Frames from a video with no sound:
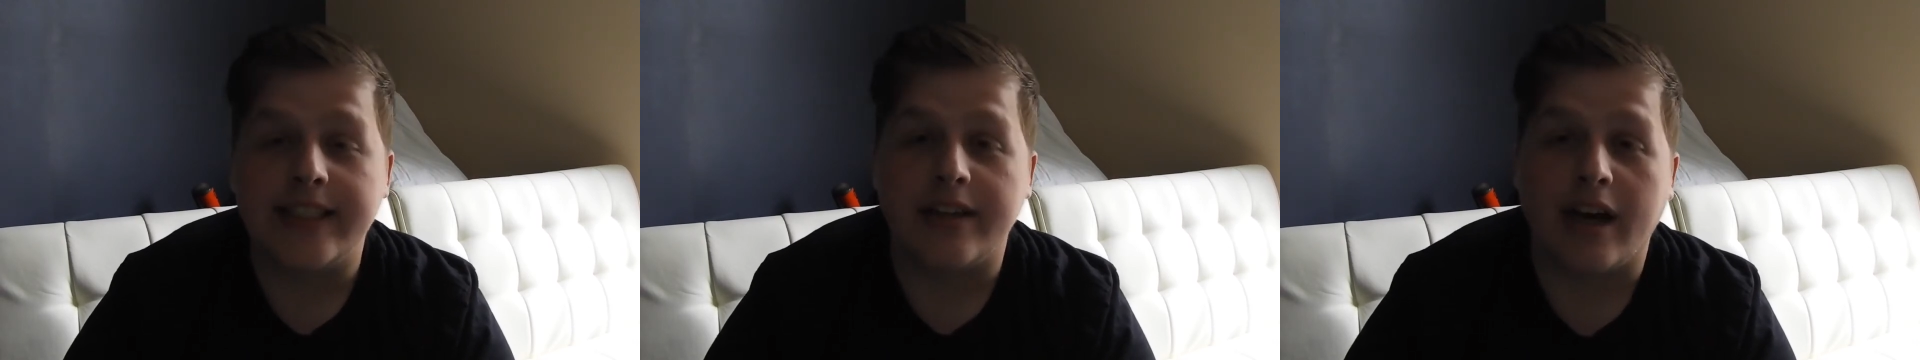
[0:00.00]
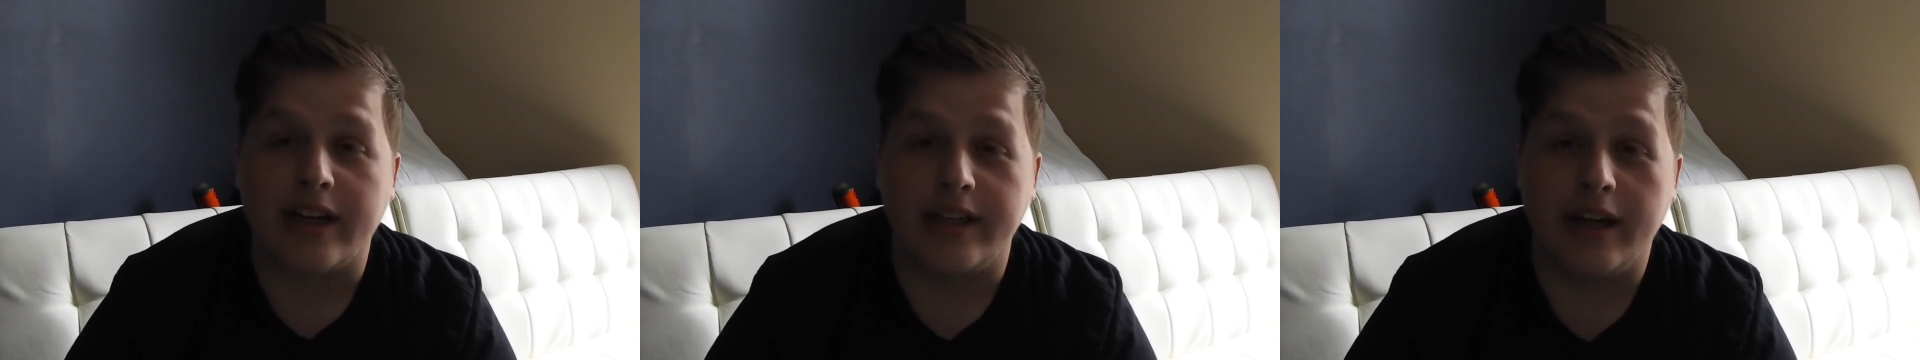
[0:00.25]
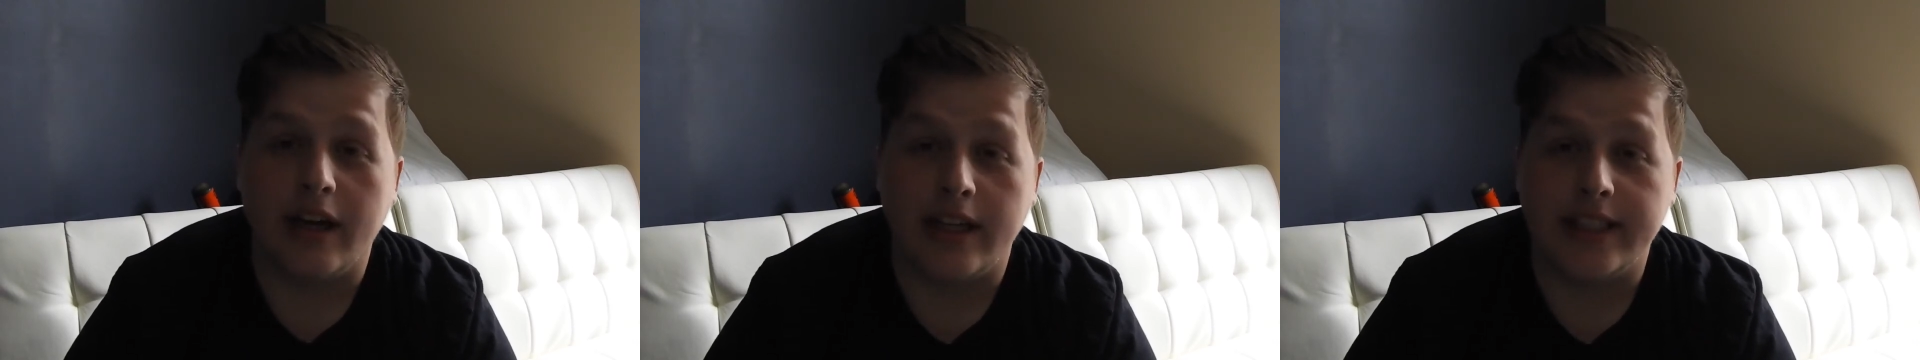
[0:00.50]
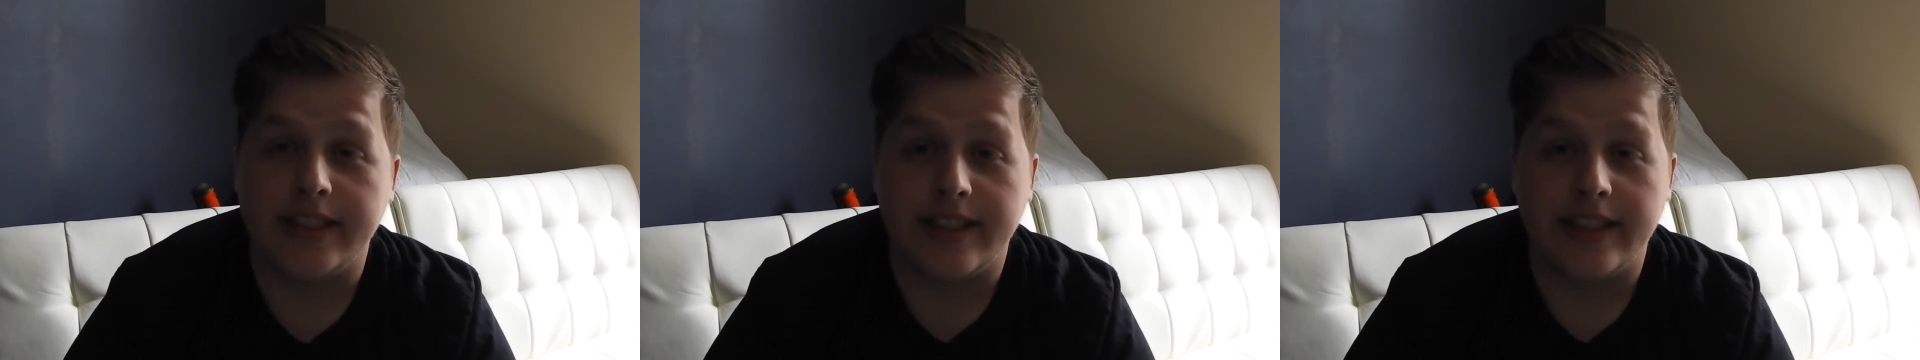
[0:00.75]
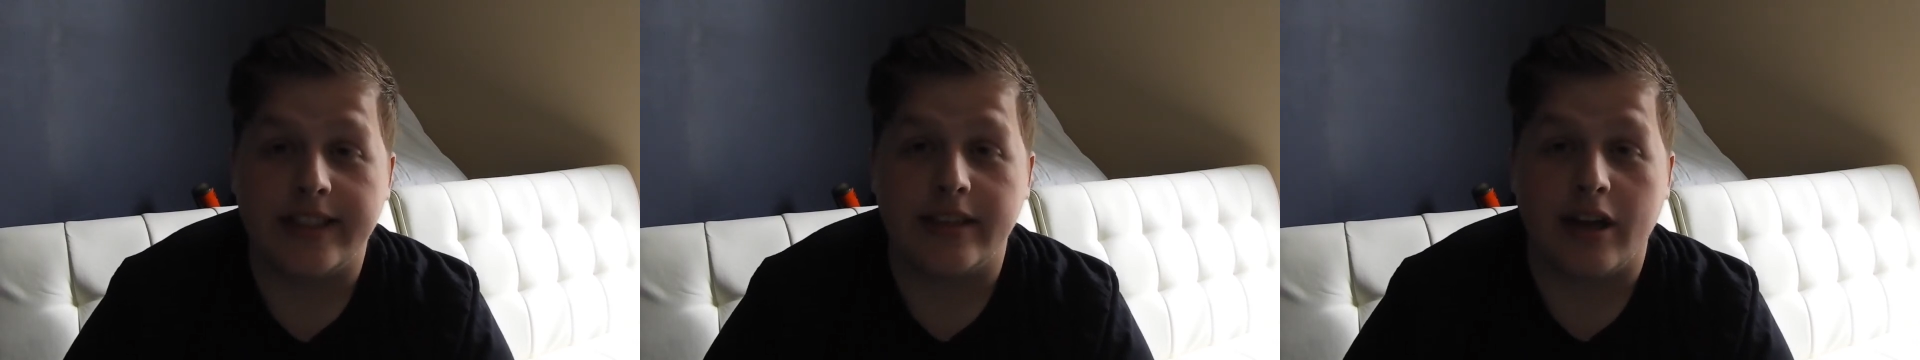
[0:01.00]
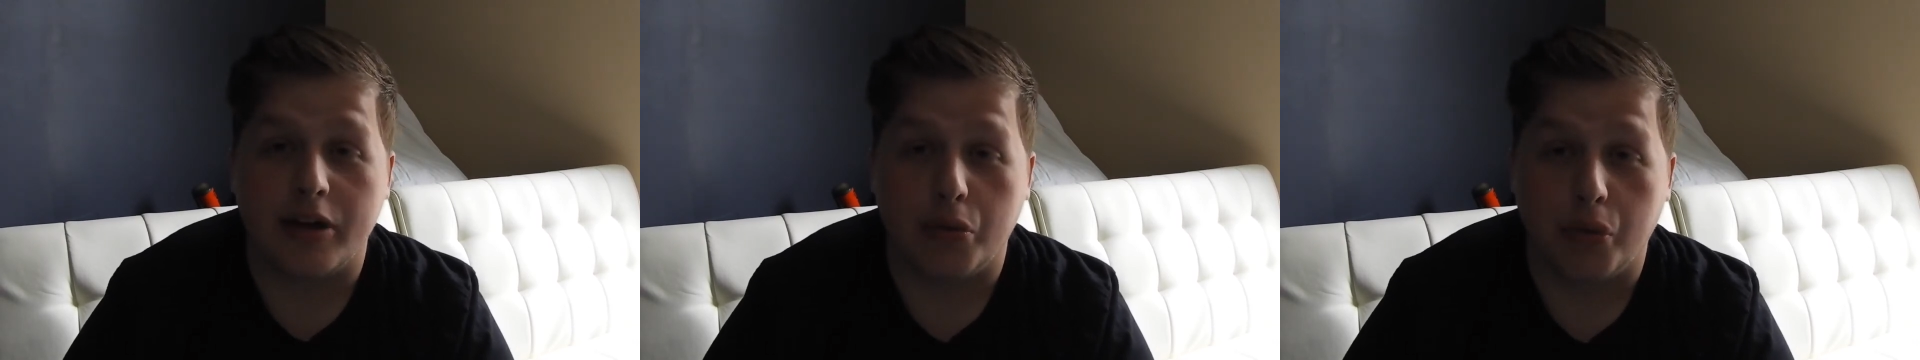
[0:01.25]
a lot of guts. It takes a
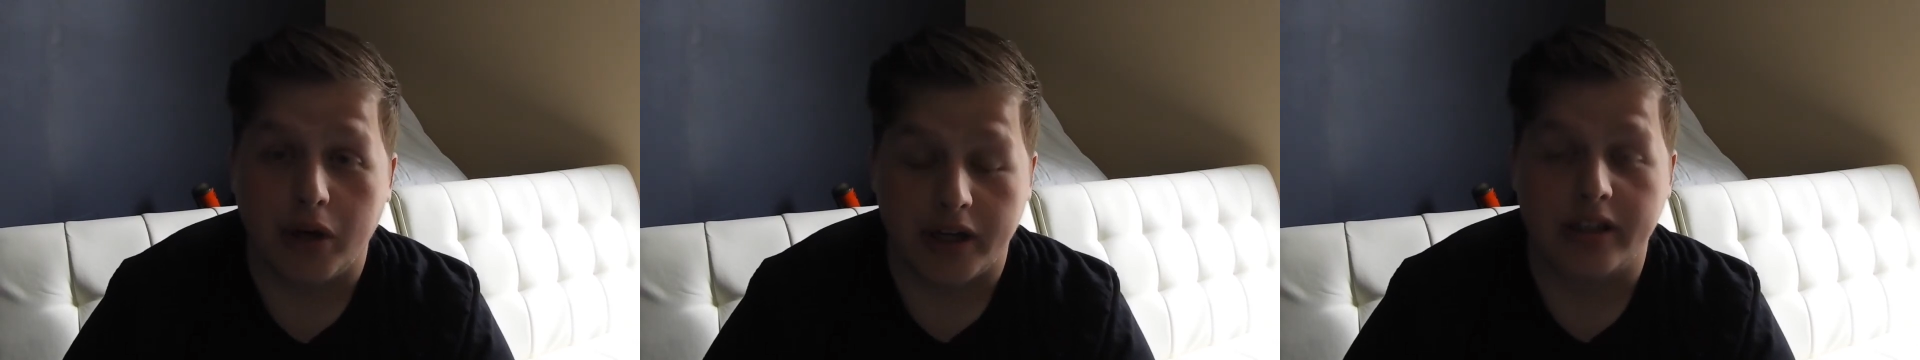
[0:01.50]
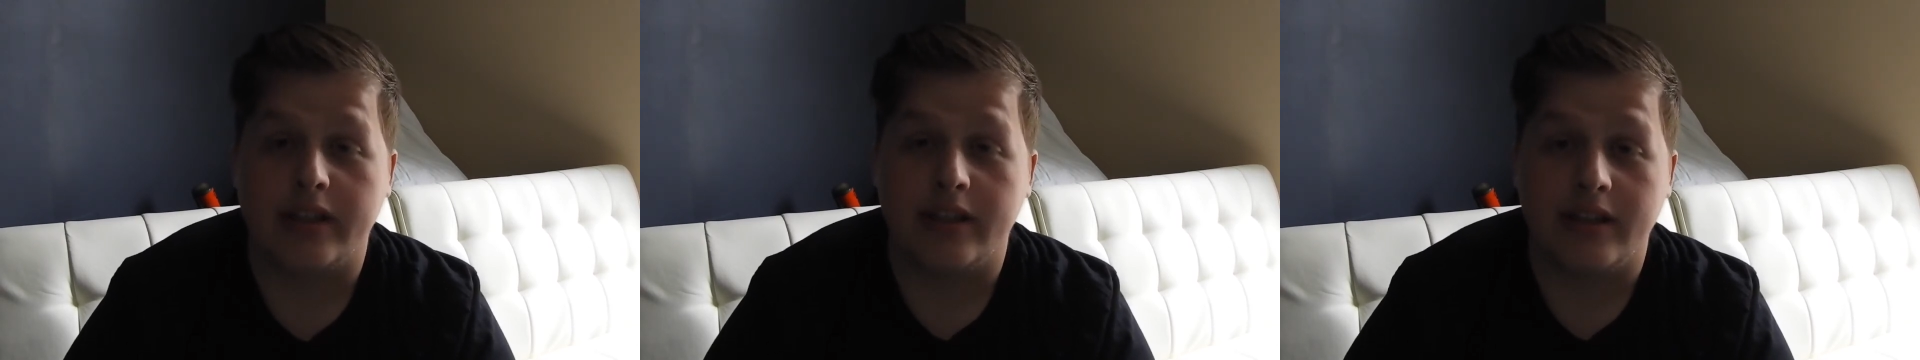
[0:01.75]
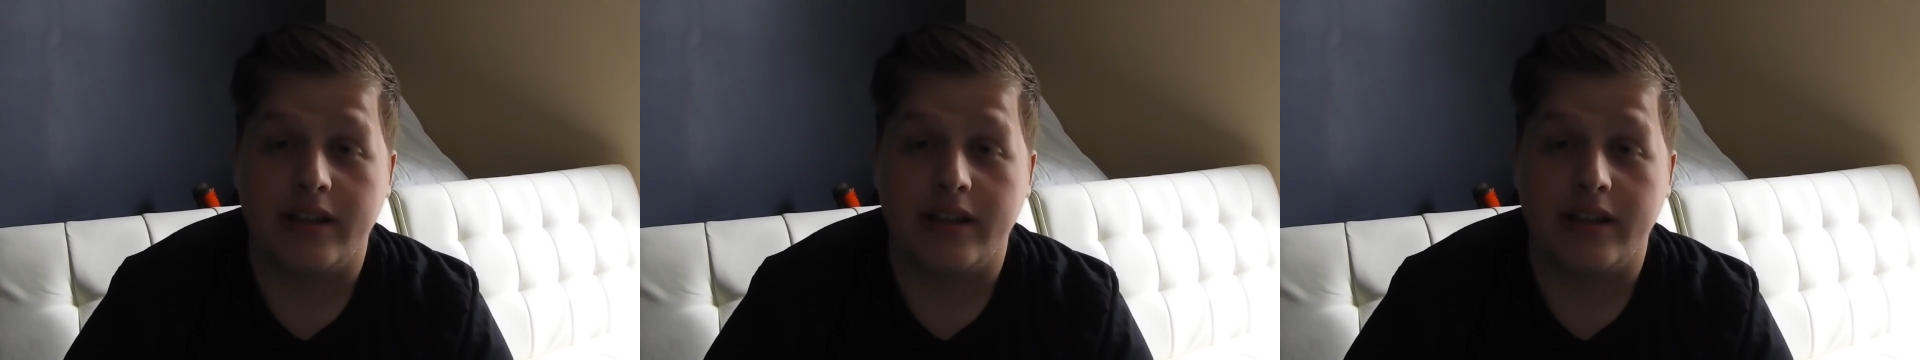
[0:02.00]
lot of work.